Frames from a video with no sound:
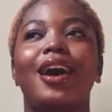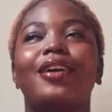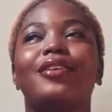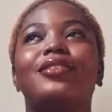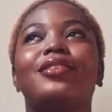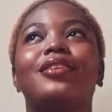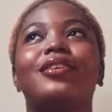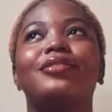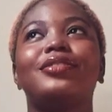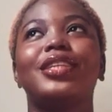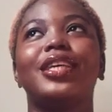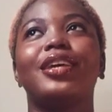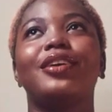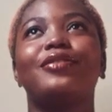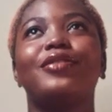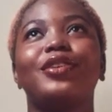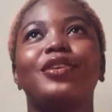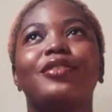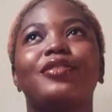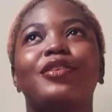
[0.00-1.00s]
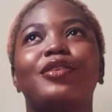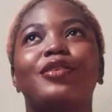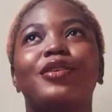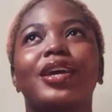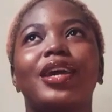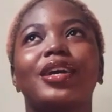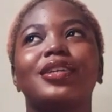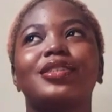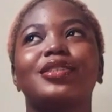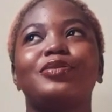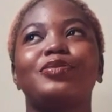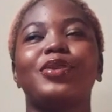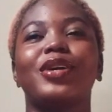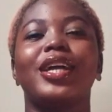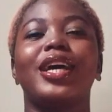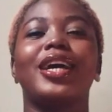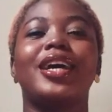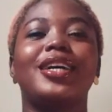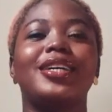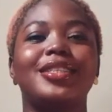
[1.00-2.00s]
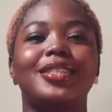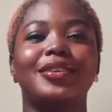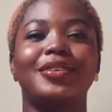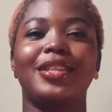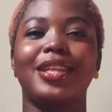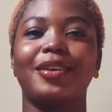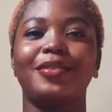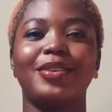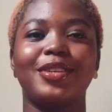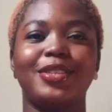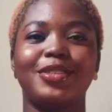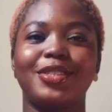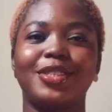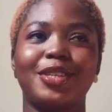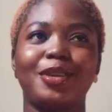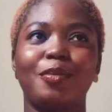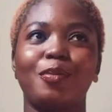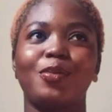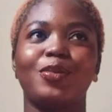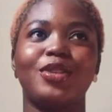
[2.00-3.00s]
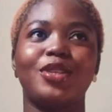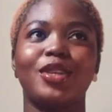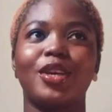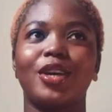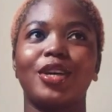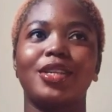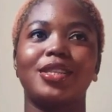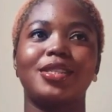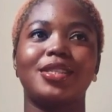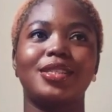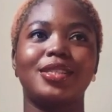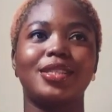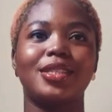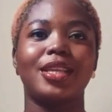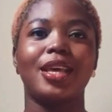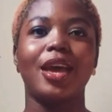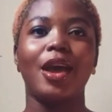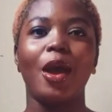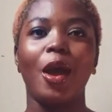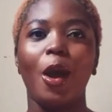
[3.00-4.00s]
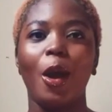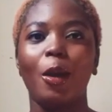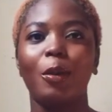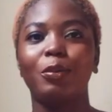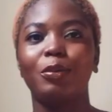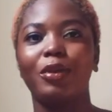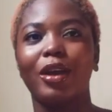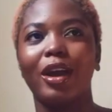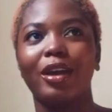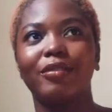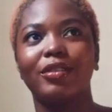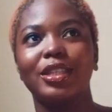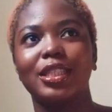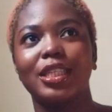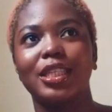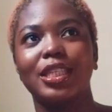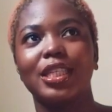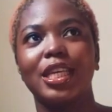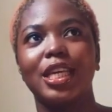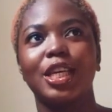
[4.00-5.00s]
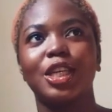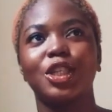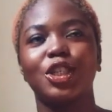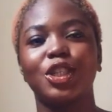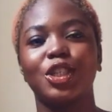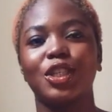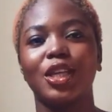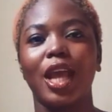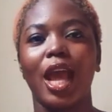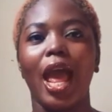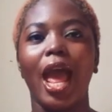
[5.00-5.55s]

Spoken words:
I'd love to get a video of a reaction, but I can't share that with you gems because privacy and ish.